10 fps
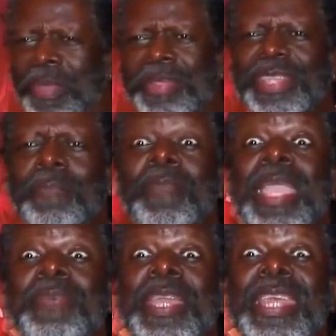And I said,
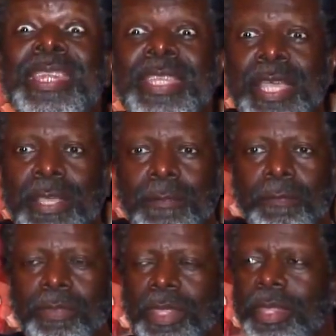maybe in India,
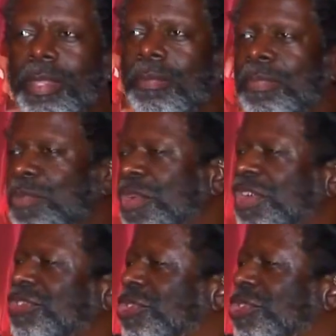meet one of these